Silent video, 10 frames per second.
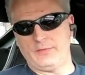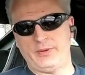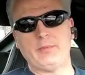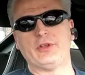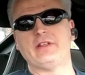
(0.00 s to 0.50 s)

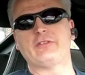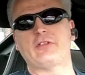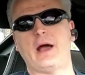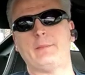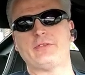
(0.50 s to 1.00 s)
People didn't
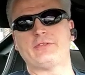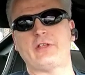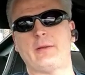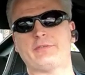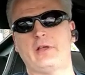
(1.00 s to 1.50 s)
stop at the
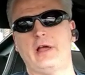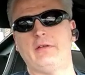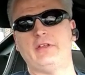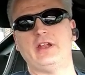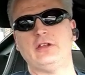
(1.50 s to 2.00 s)
stop
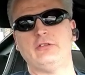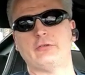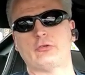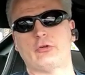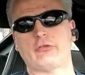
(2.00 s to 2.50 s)
sign, they didn't use
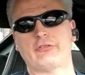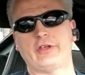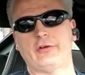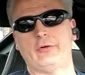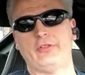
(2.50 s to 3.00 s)
their turn
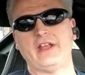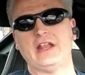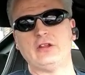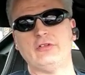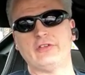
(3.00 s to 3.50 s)
signal, they
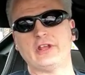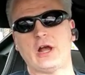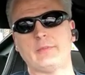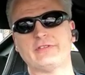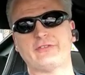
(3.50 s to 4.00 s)
didn't use any
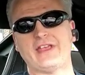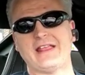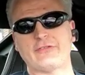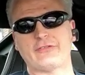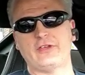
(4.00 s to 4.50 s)
common
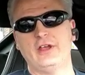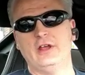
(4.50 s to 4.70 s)
sense